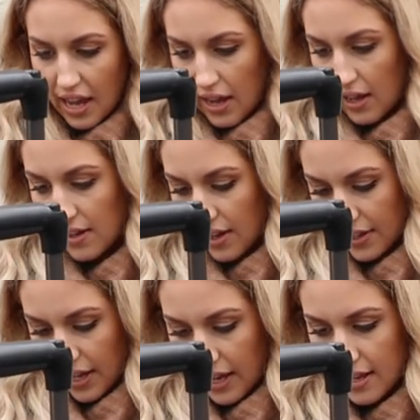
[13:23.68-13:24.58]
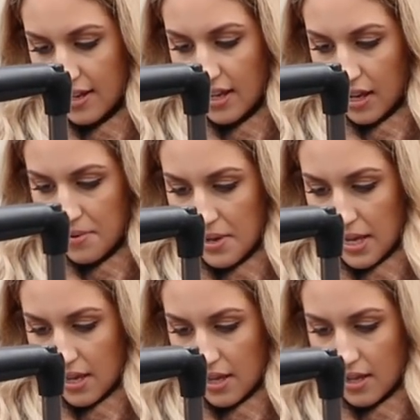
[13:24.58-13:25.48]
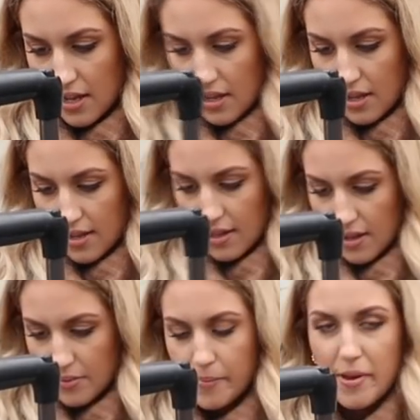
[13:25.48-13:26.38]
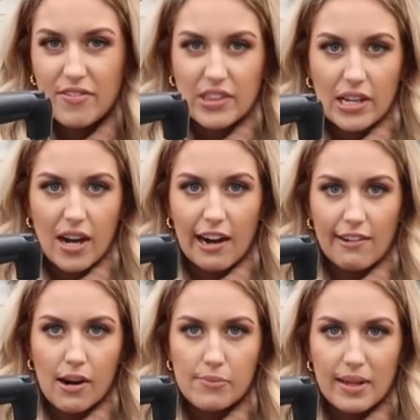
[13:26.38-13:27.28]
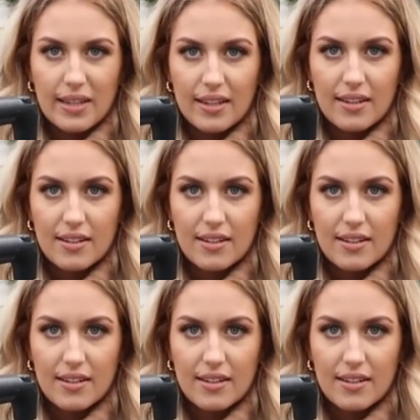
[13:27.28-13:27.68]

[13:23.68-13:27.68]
Yeah, okay. We're moving the car, aren't we?